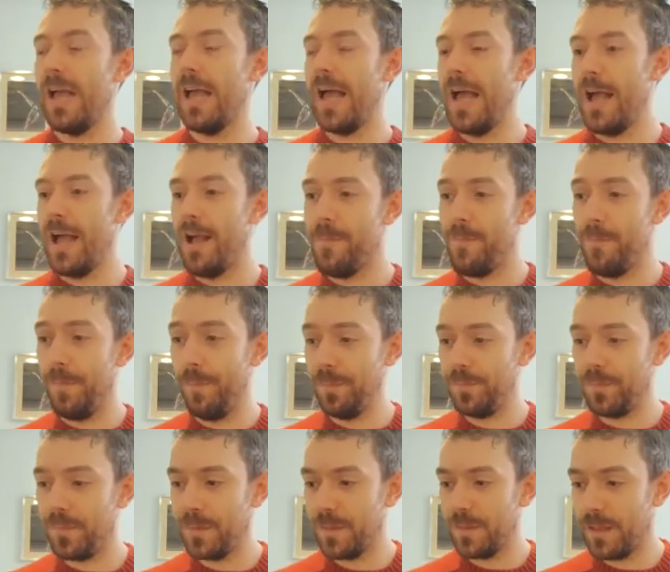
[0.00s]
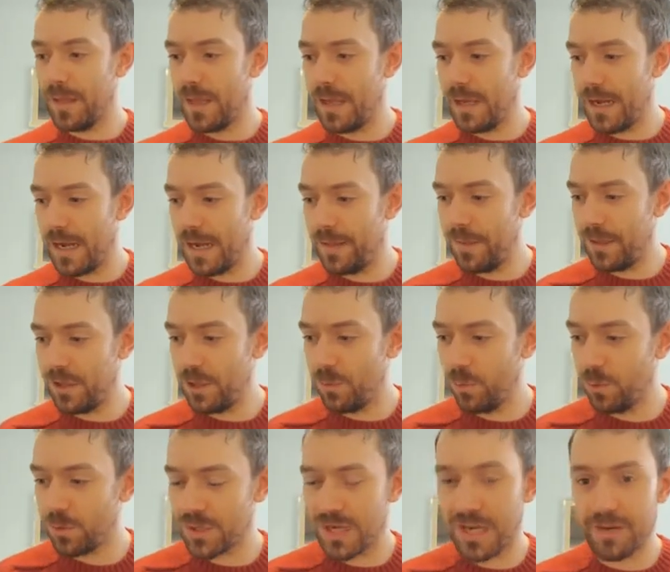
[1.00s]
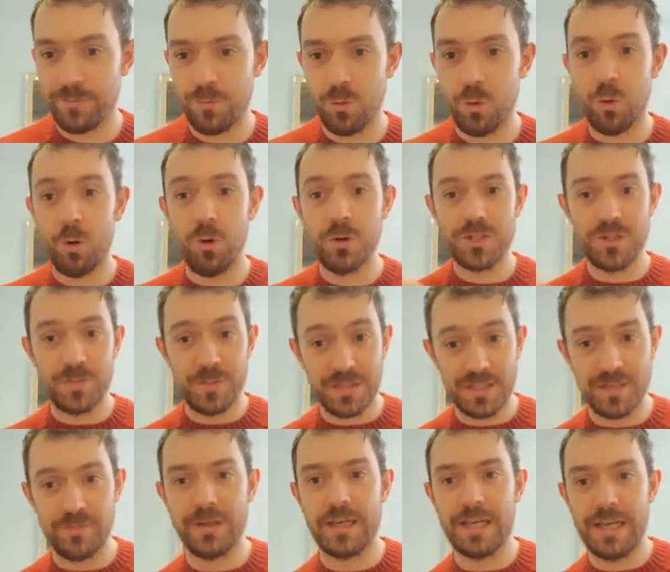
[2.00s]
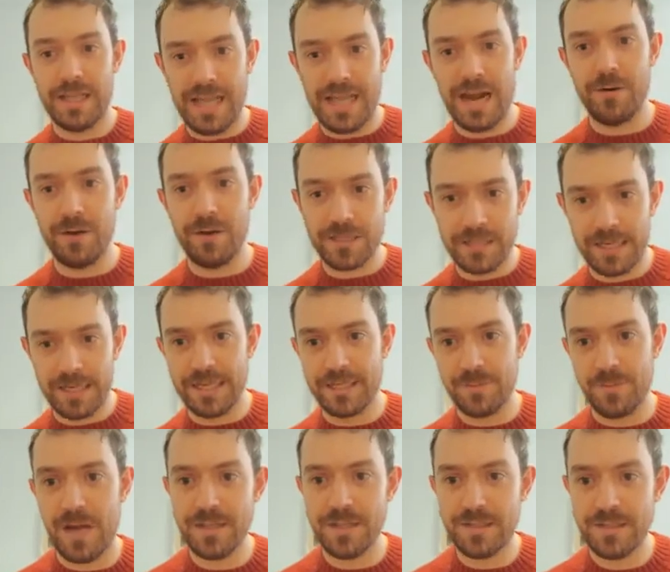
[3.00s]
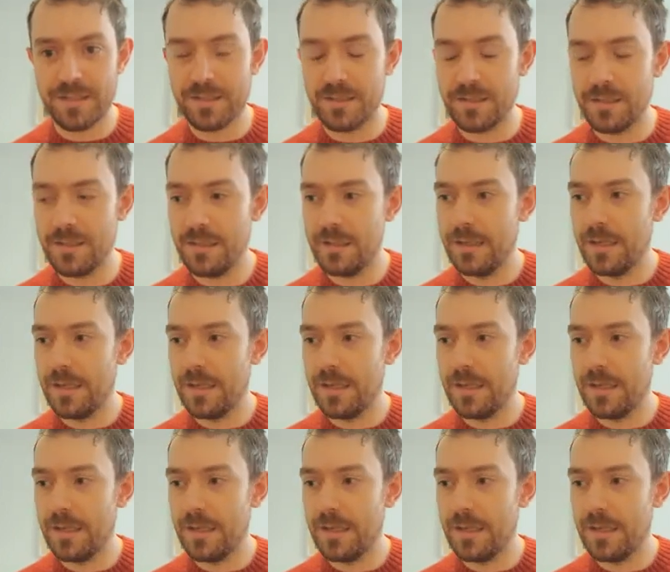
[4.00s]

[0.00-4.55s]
And then you also have more specifically character-led masks,